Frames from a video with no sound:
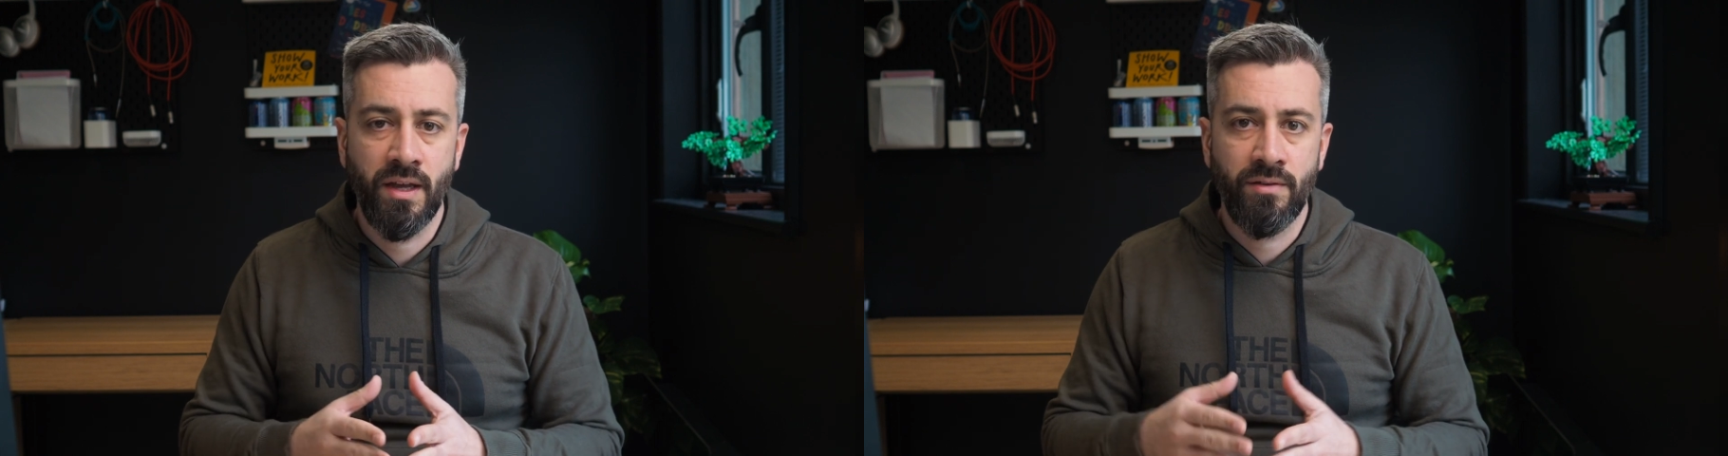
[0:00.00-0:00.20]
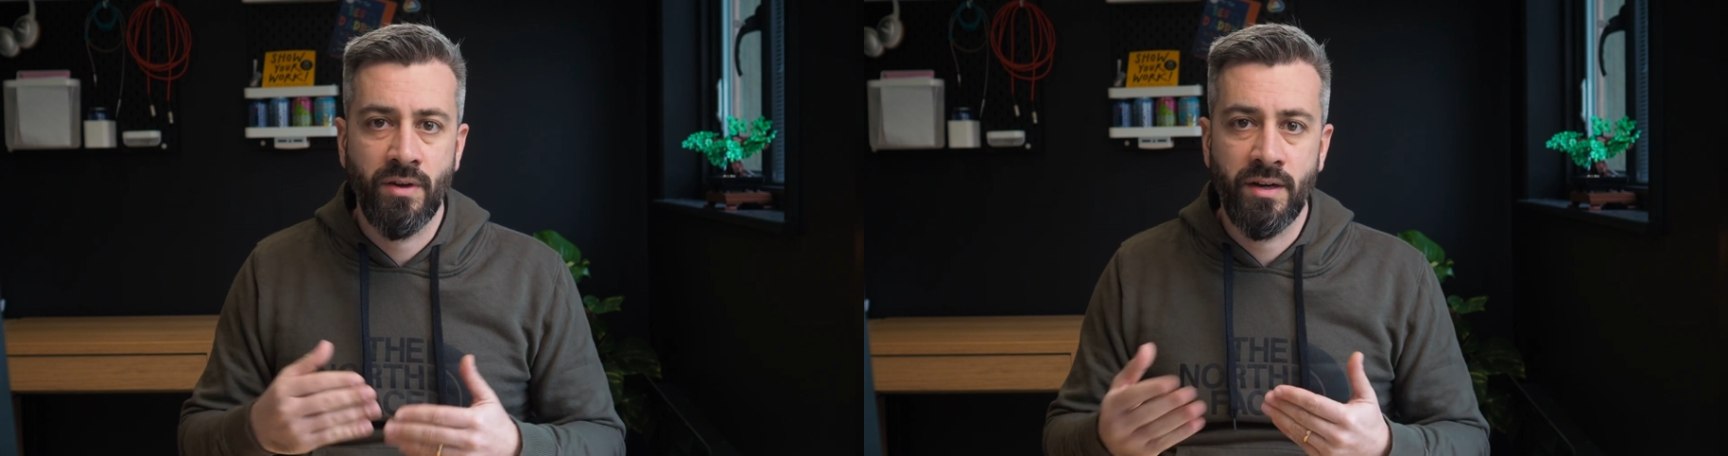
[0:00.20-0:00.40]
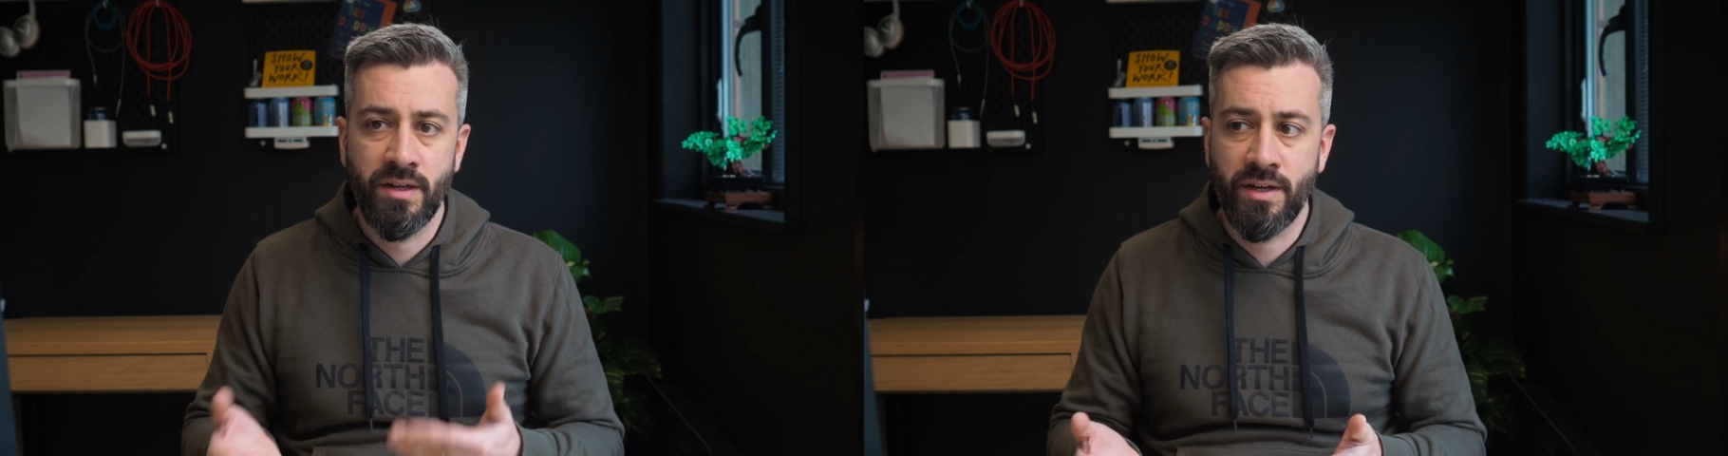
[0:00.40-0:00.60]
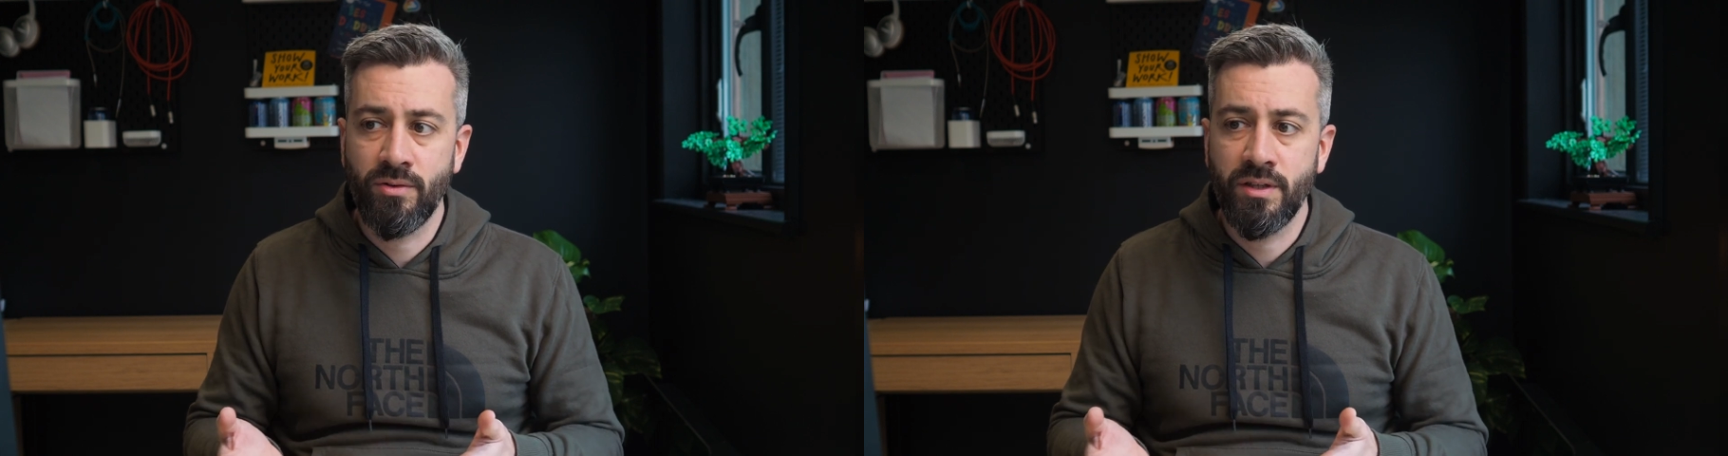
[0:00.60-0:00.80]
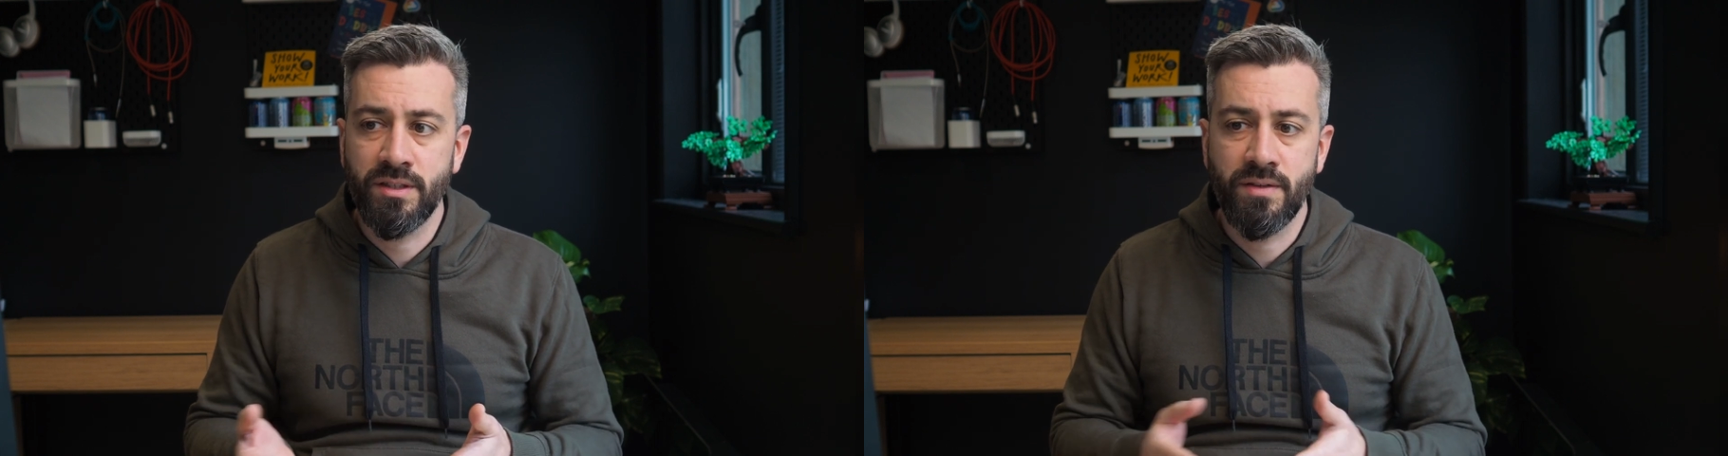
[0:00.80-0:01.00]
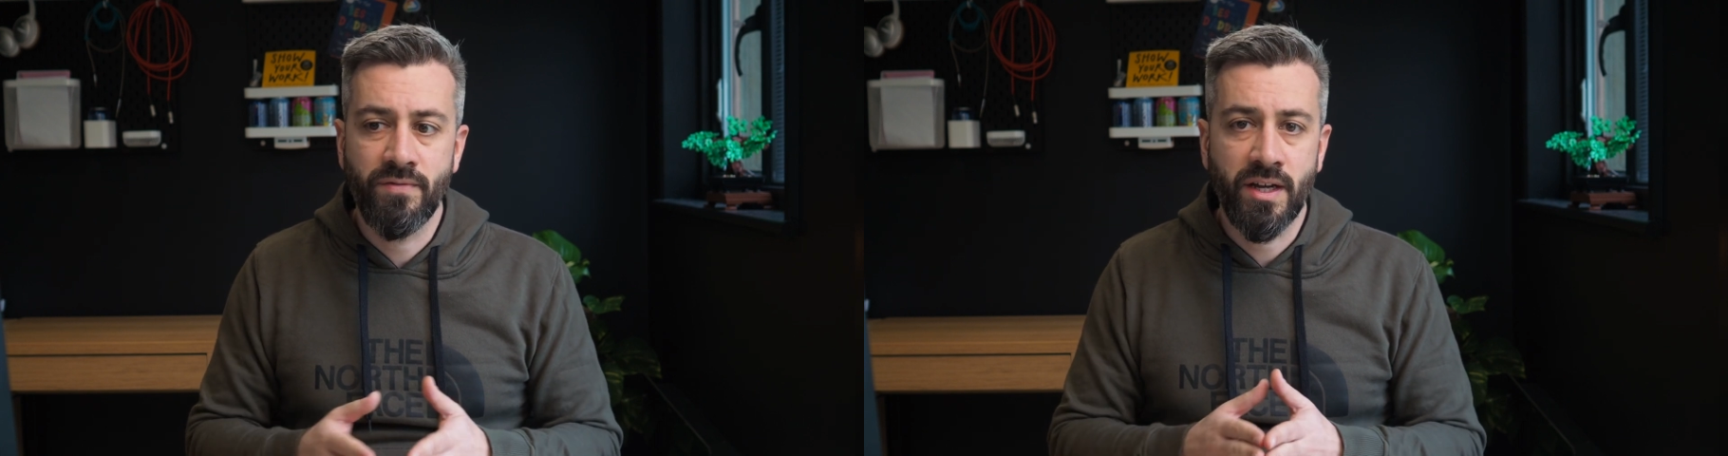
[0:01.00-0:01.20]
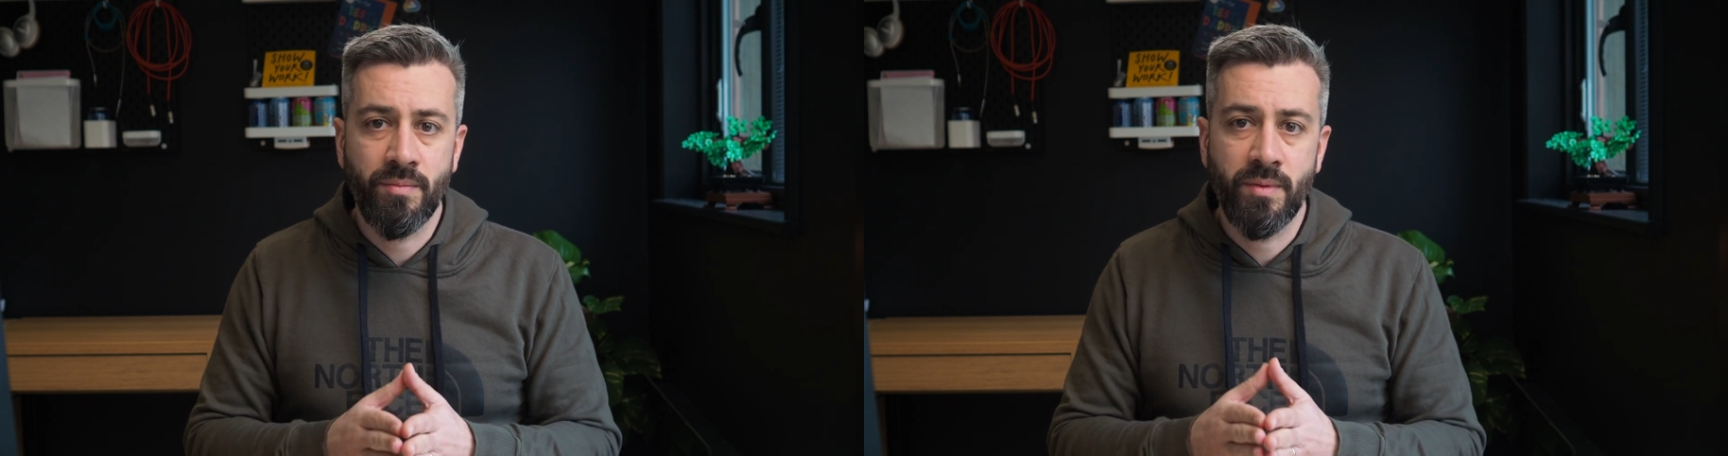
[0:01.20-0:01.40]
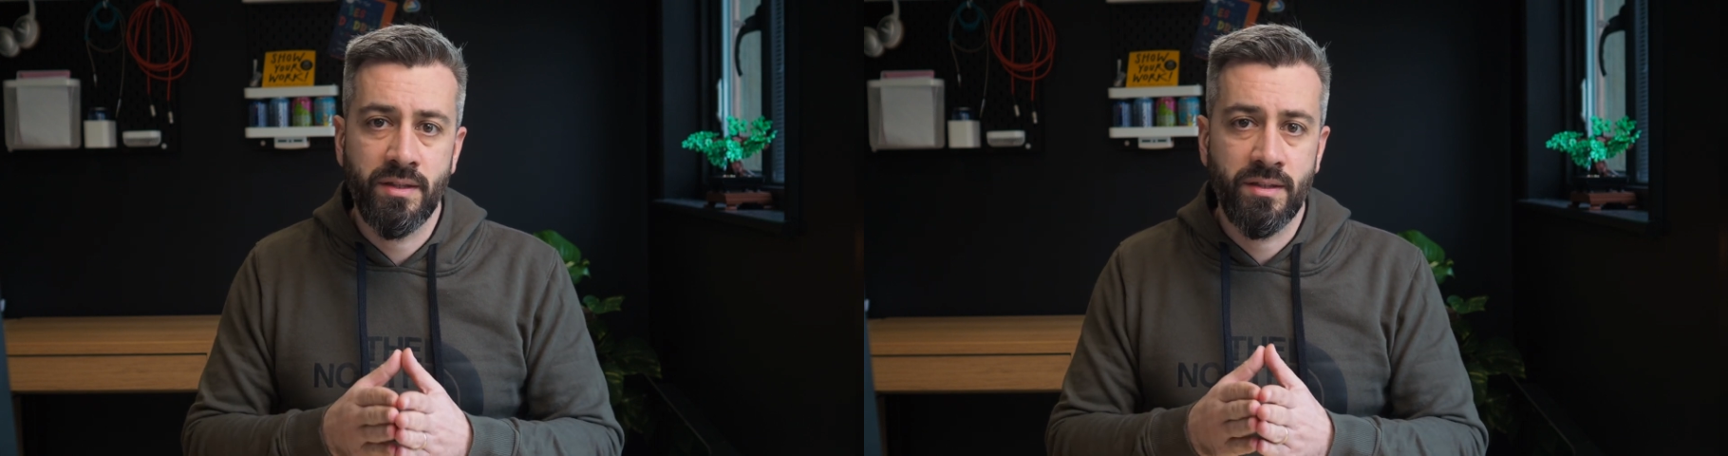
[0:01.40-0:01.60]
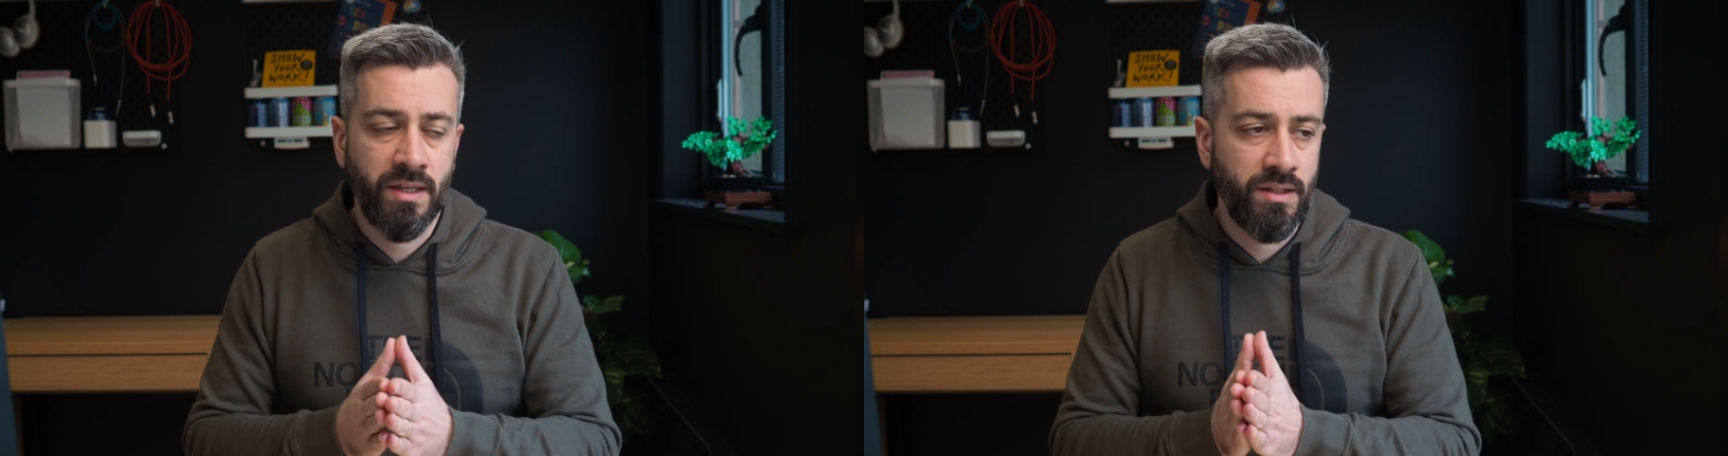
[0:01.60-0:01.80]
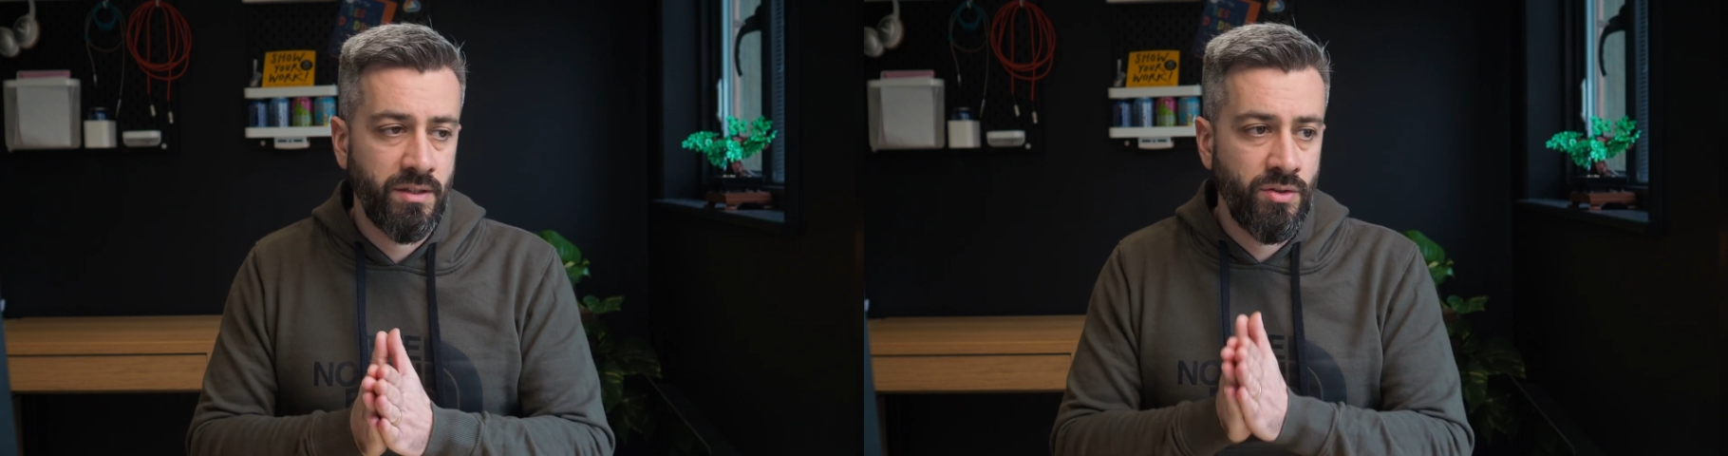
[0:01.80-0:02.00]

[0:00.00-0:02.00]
if you are in a regulated environment and